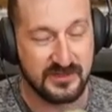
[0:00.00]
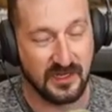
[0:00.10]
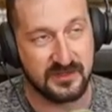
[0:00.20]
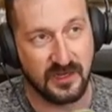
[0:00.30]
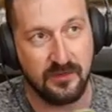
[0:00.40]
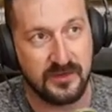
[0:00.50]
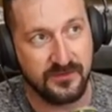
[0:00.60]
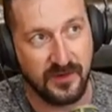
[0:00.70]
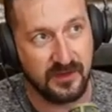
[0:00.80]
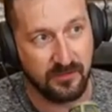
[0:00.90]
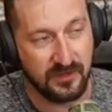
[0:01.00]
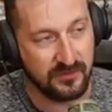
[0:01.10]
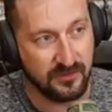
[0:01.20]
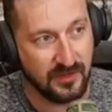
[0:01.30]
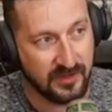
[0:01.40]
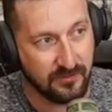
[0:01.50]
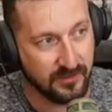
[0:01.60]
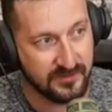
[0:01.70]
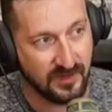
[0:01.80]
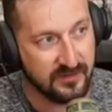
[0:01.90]
it's always funny when you do like a
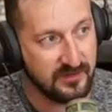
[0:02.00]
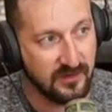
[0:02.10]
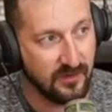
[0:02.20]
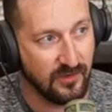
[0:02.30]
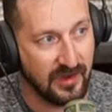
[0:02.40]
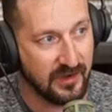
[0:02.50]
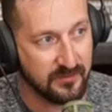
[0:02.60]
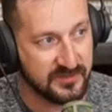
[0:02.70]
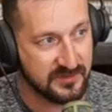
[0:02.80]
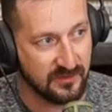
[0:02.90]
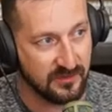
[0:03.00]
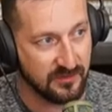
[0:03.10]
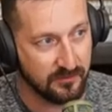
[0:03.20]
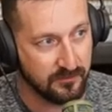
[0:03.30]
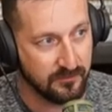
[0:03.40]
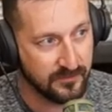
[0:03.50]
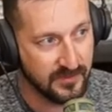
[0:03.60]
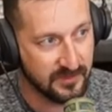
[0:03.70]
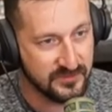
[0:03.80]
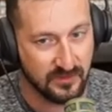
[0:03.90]
reductio ad absurdum
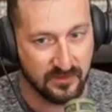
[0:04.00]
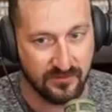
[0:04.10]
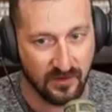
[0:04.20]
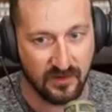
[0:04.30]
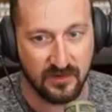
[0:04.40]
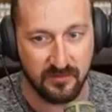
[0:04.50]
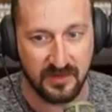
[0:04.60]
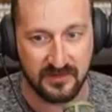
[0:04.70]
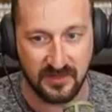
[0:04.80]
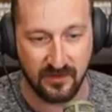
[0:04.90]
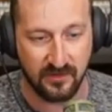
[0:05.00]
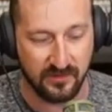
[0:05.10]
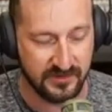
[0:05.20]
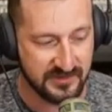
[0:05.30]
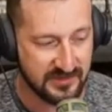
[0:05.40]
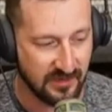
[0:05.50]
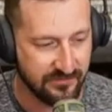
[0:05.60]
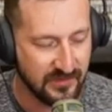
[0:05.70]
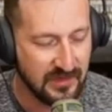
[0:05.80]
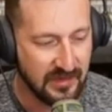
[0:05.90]
sort of argument on all this
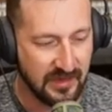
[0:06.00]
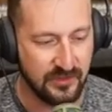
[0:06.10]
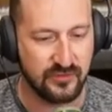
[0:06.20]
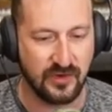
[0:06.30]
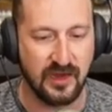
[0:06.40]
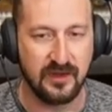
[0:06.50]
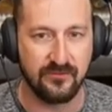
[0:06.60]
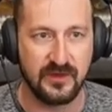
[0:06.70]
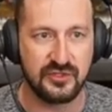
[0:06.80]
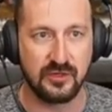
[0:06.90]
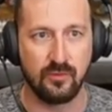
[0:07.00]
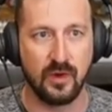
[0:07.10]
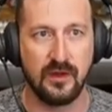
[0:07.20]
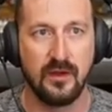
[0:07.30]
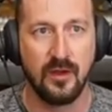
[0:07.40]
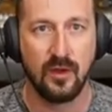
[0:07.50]
stuff, and you try and envision what